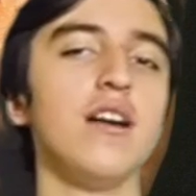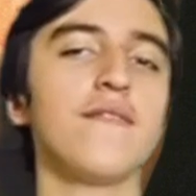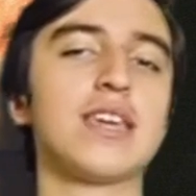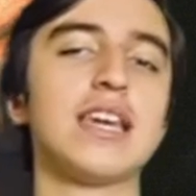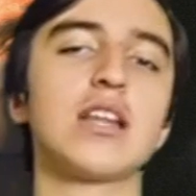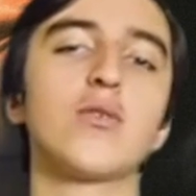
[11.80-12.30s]

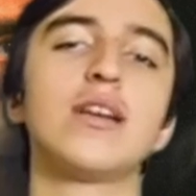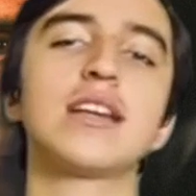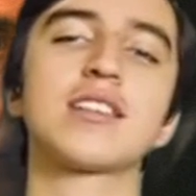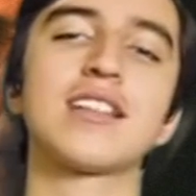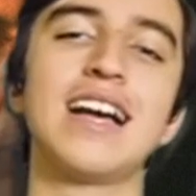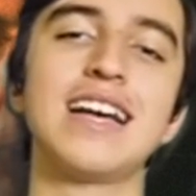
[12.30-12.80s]
of Kid
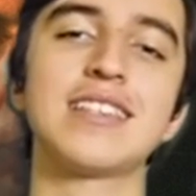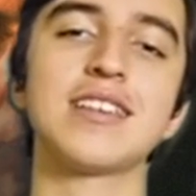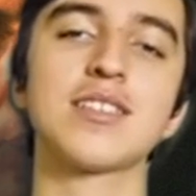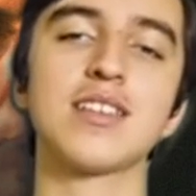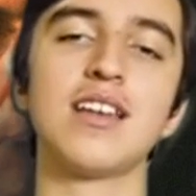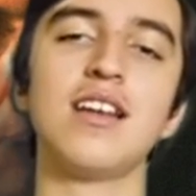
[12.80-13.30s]
Kritic's
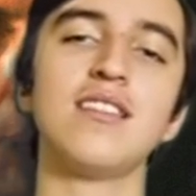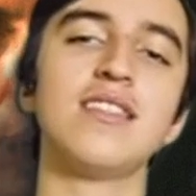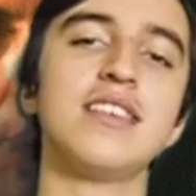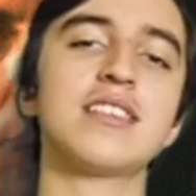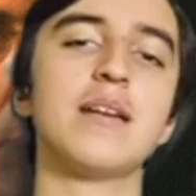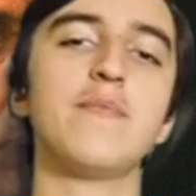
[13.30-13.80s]
Classics and on
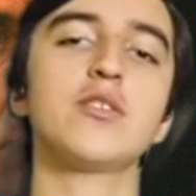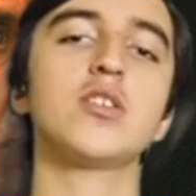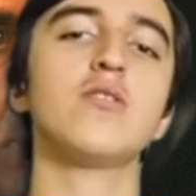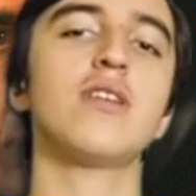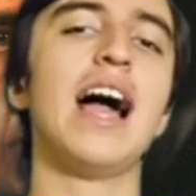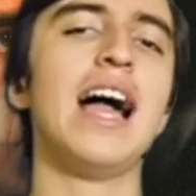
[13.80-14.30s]
this
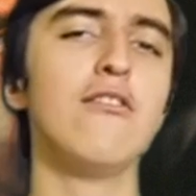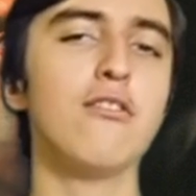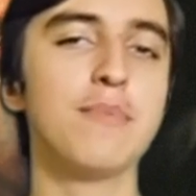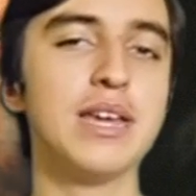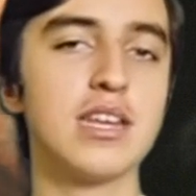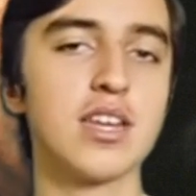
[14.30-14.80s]
episode I will
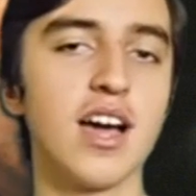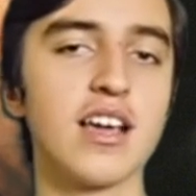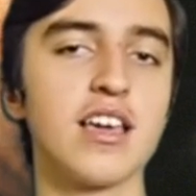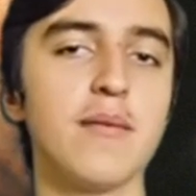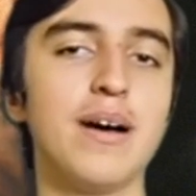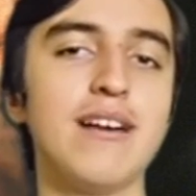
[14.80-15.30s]
be
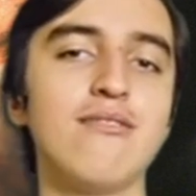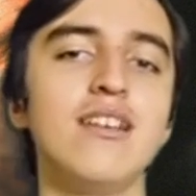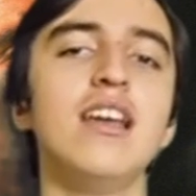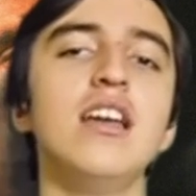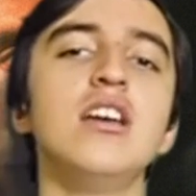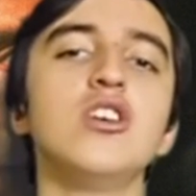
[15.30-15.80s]
talking about
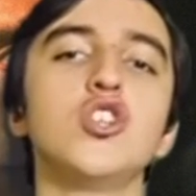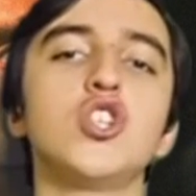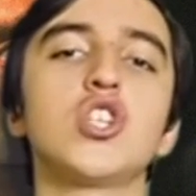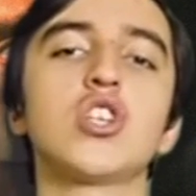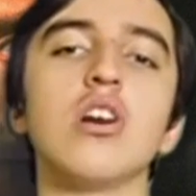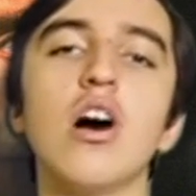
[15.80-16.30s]

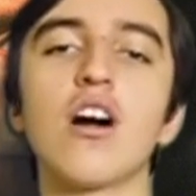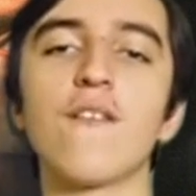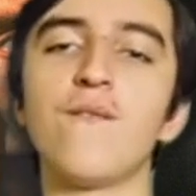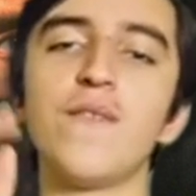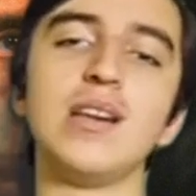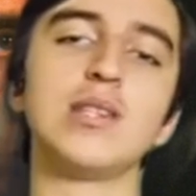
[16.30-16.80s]

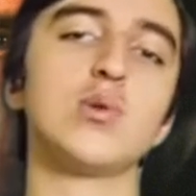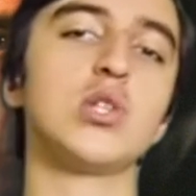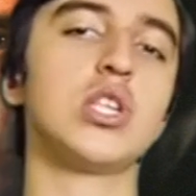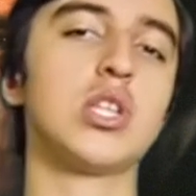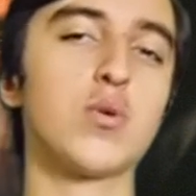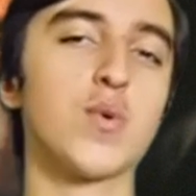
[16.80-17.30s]
Scarface, which
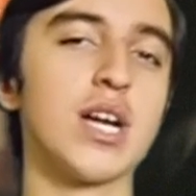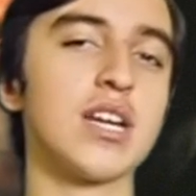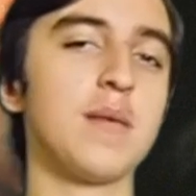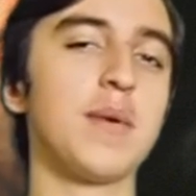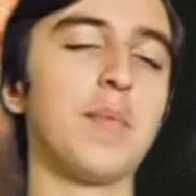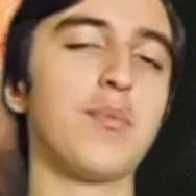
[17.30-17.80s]
is
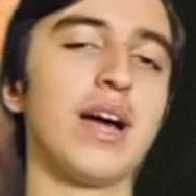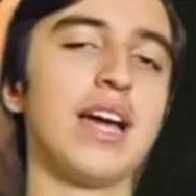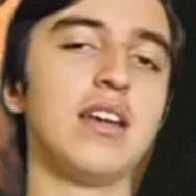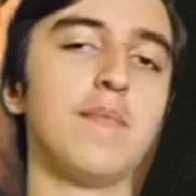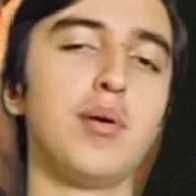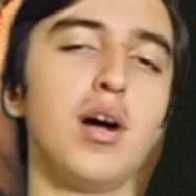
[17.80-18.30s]
directed by
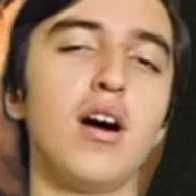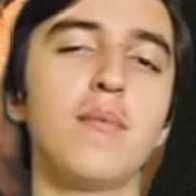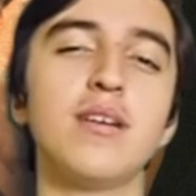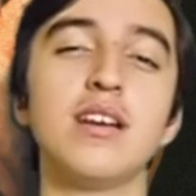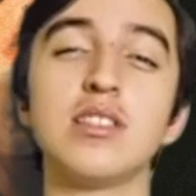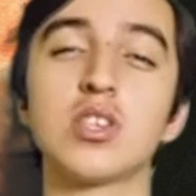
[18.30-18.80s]
Brian De
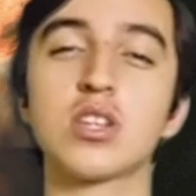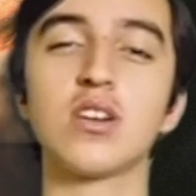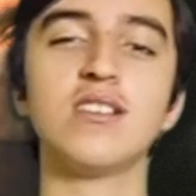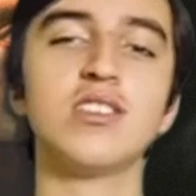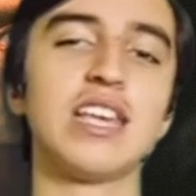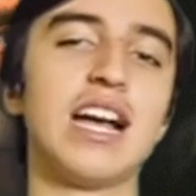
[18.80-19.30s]
Palma and
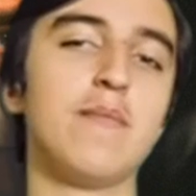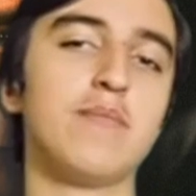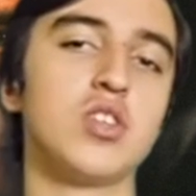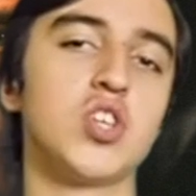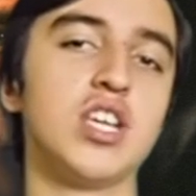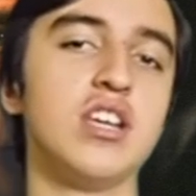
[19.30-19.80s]
stars Al
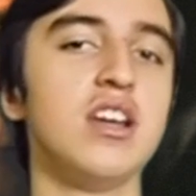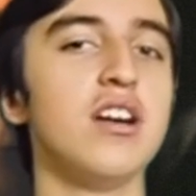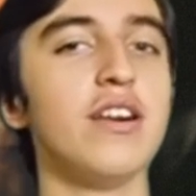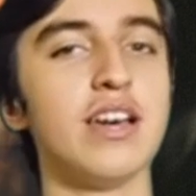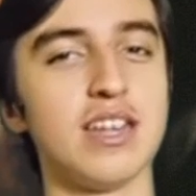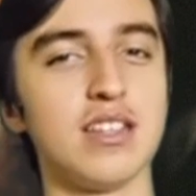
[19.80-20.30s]

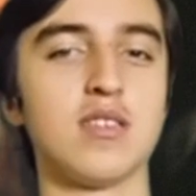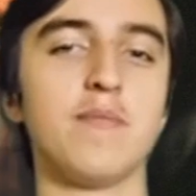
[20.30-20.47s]
Pacino, and it's